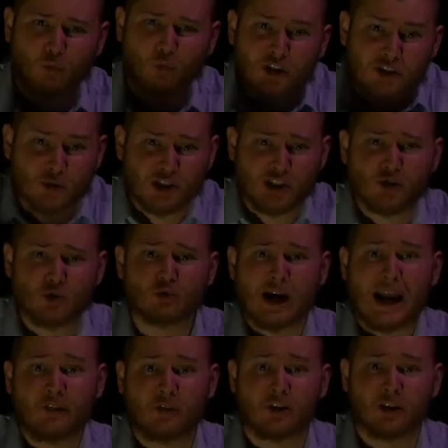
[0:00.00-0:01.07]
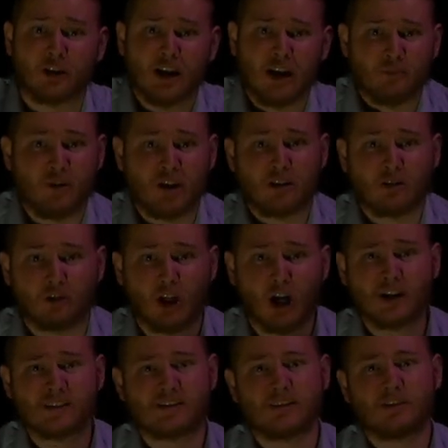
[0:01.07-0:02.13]
Which would you rather? Being
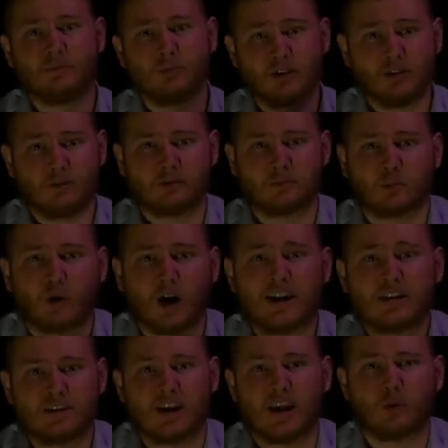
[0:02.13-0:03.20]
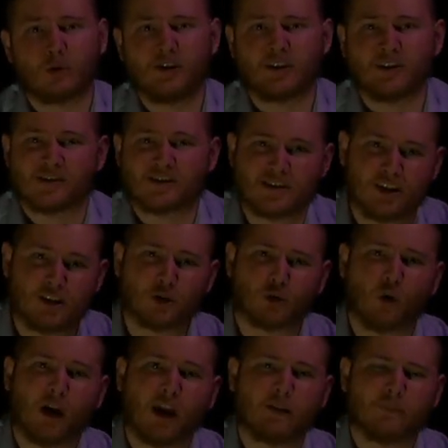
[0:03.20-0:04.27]
lost in the middle of a bright day where you can see your
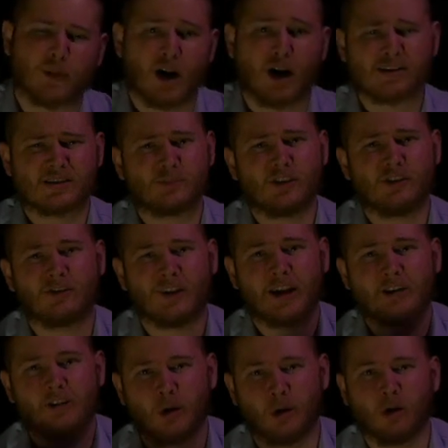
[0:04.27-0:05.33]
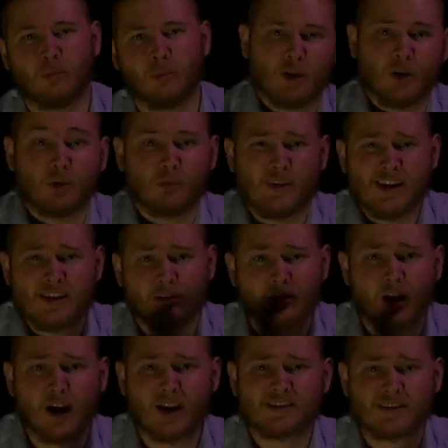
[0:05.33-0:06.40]
way and possibly find home, or being
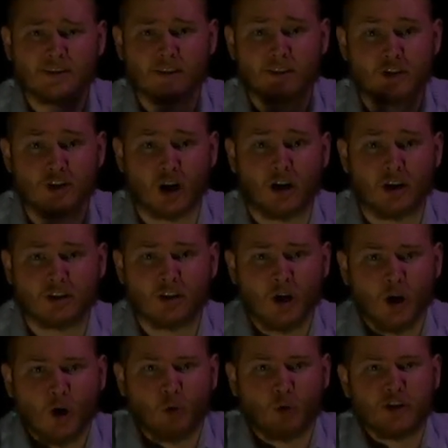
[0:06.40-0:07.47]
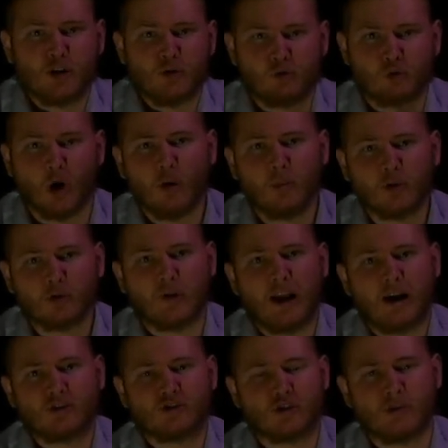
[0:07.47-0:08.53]
lost in the dark where you roam
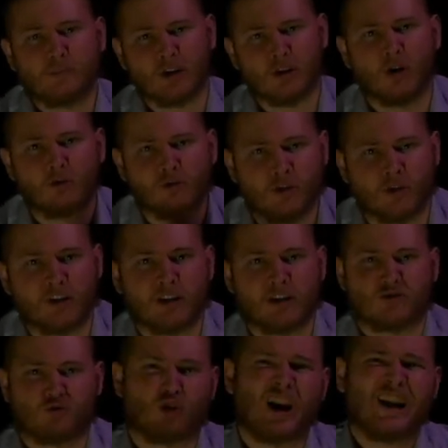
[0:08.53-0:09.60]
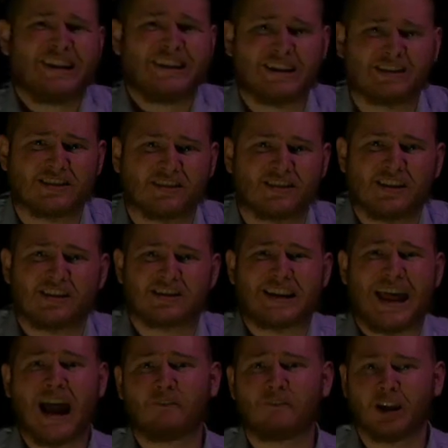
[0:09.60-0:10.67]
around tripping over things, running into things, and
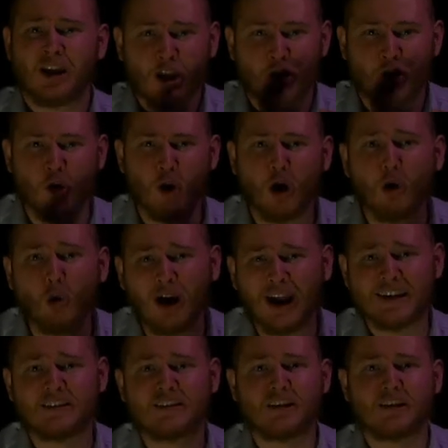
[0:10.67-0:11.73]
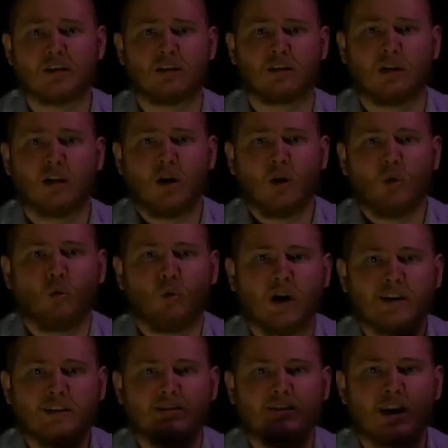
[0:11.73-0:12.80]
having no idea
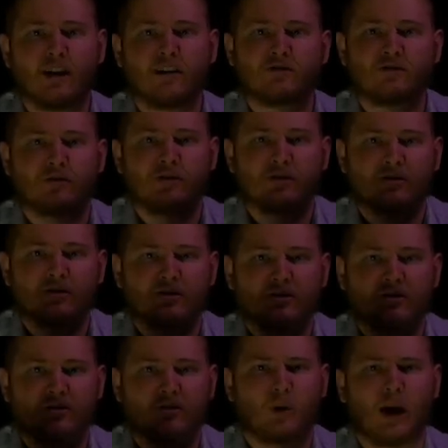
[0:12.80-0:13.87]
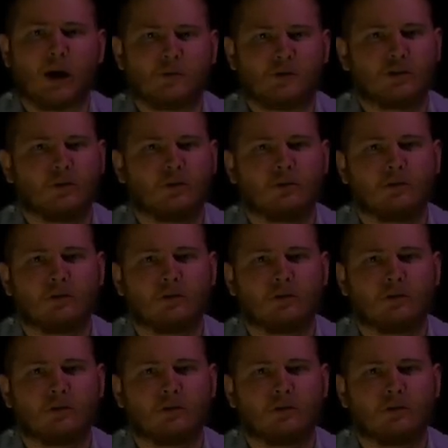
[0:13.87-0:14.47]
what dangers surround you?